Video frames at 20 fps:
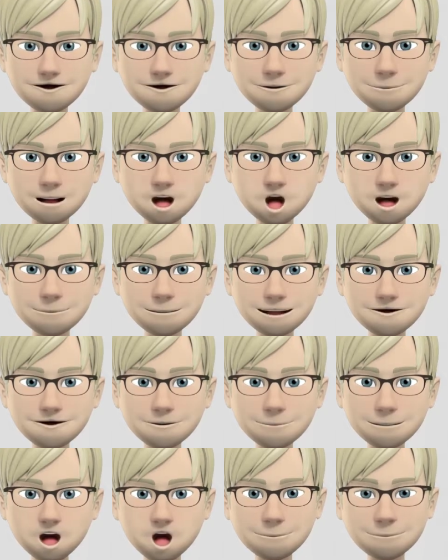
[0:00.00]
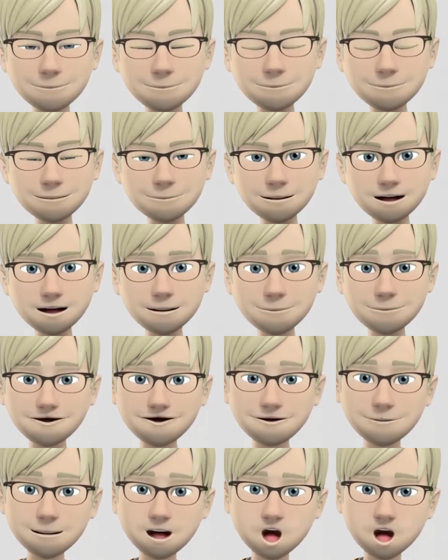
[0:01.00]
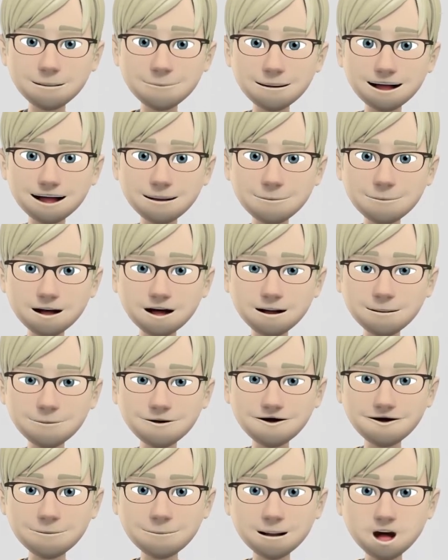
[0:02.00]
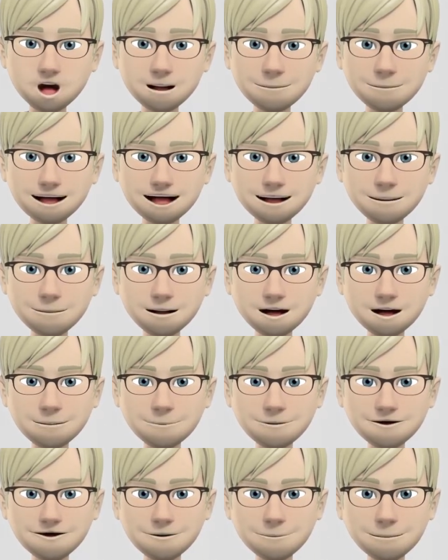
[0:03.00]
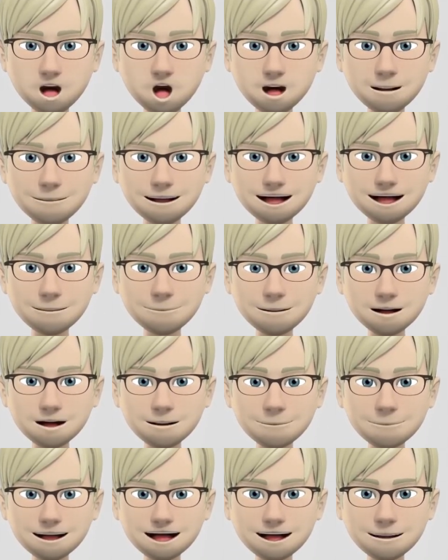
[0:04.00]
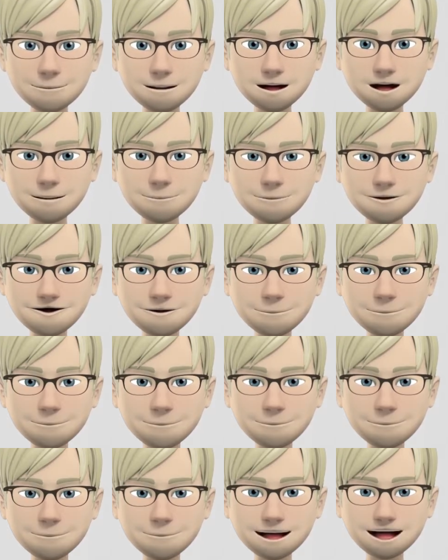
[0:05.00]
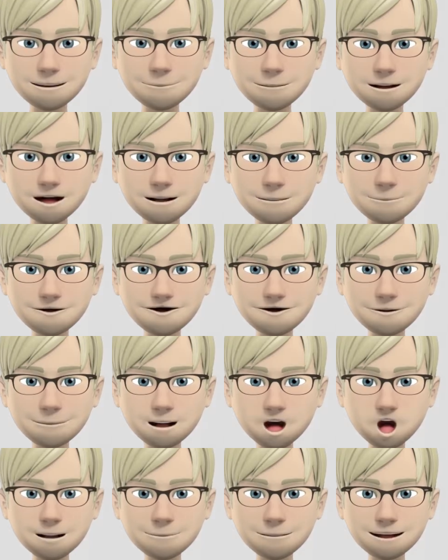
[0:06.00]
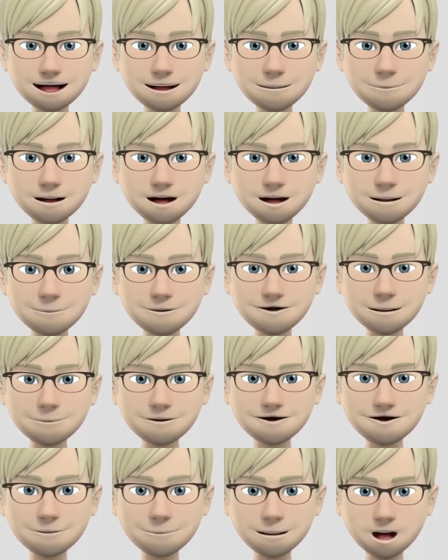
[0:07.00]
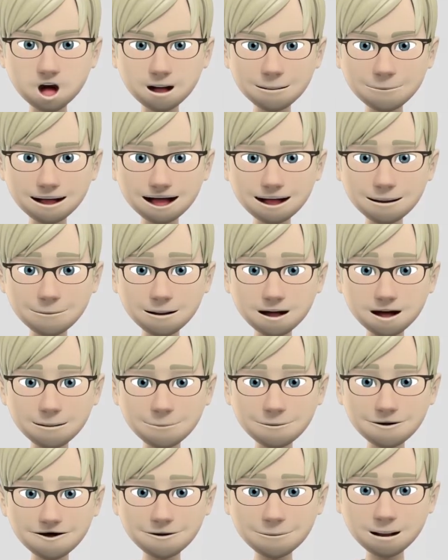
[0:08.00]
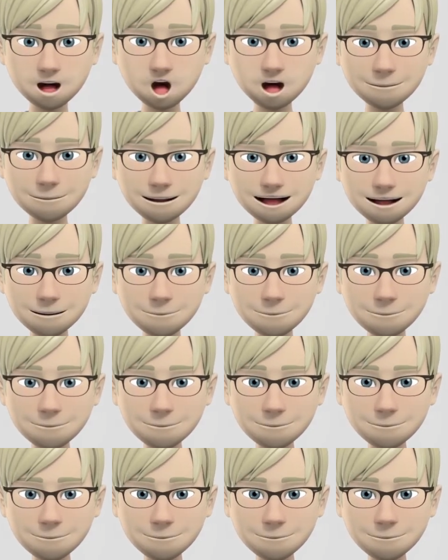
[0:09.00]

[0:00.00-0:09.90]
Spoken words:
As an example, if we have calculated a required nominal power of 4000 watts, we will go to a 5 to 5,500 watt group.